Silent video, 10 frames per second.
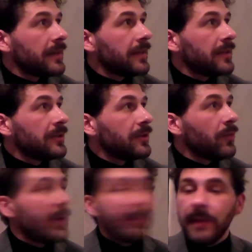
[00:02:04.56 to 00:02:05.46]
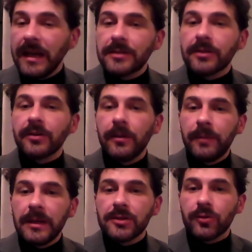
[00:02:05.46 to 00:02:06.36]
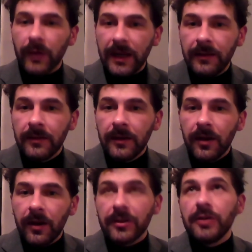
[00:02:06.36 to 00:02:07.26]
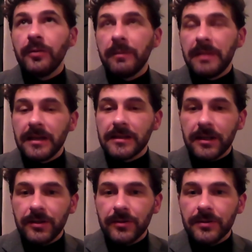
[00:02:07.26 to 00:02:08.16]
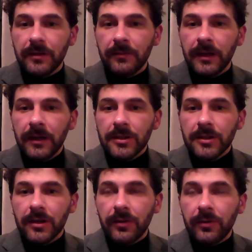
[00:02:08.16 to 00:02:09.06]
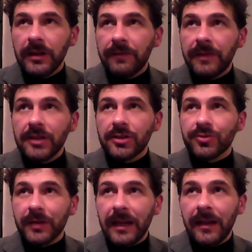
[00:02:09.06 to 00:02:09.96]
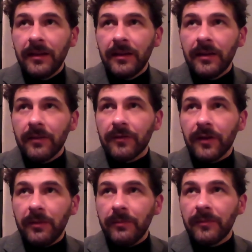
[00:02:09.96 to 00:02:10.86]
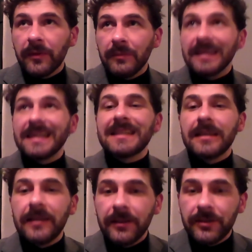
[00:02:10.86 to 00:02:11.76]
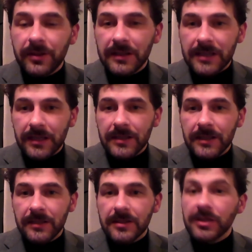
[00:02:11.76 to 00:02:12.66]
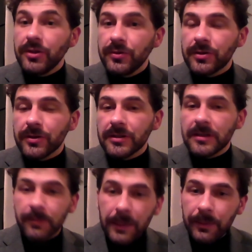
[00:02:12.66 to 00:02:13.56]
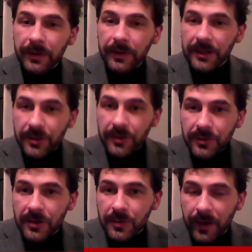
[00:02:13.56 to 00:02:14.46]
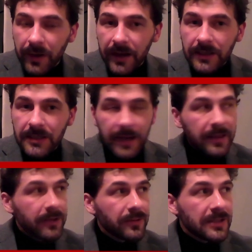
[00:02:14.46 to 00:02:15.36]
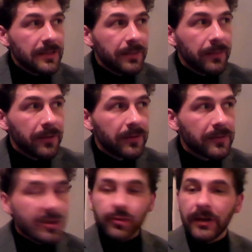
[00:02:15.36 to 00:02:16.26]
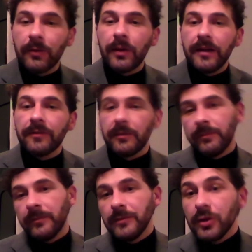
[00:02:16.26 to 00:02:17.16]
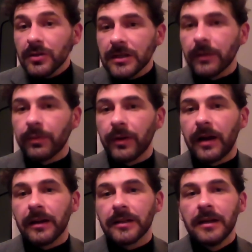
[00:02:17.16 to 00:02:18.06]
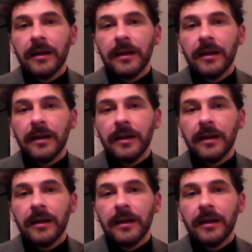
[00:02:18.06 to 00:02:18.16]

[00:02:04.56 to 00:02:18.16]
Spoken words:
think, what makes their companies great are the human beings that use them. So if they stray from listening to the citizens, the users, and the people that use those products, I think you'll see people stray away from using the products.